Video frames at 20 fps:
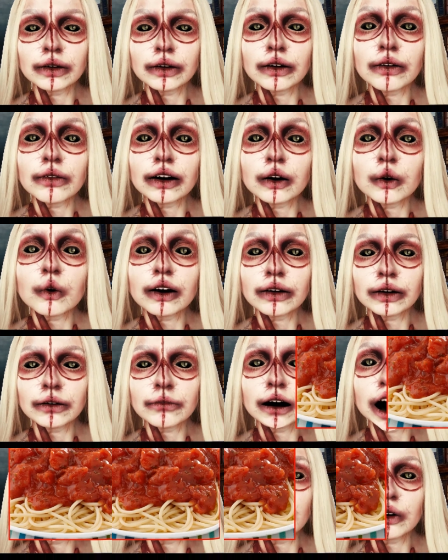Annie wasn't
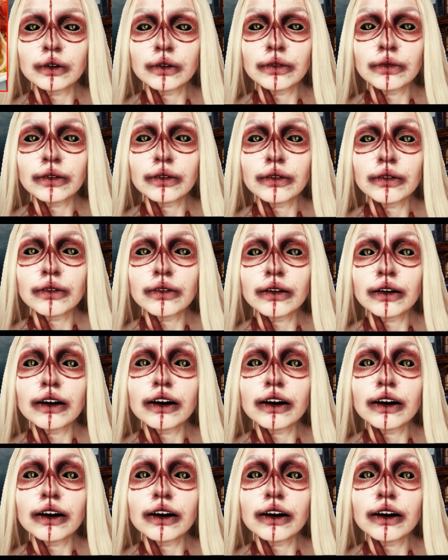Mom.